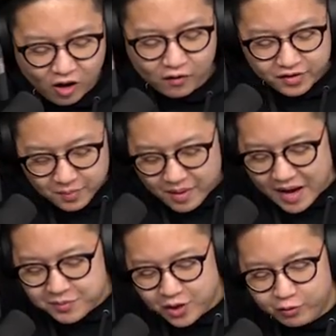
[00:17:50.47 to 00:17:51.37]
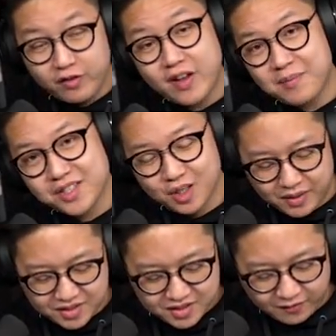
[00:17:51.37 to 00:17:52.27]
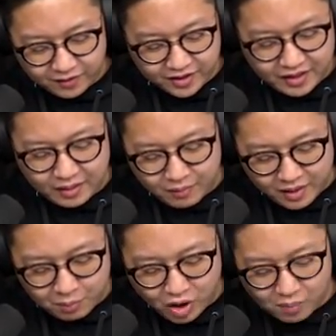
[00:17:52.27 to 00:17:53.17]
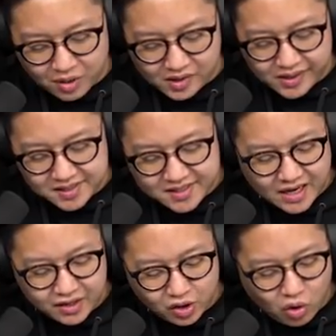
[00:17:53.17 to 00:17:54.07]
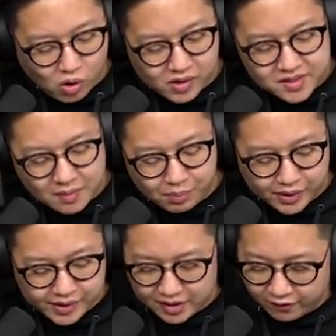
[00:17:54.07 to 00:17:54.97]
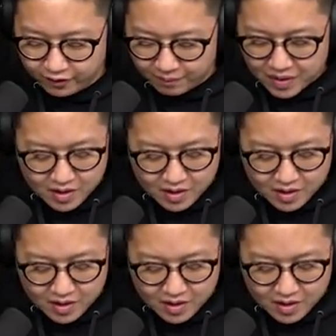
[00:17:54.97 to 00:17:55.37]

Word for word: All of the maps are revamped a little bit differently in, in Brawl Ball. You can see how the goal is completely different.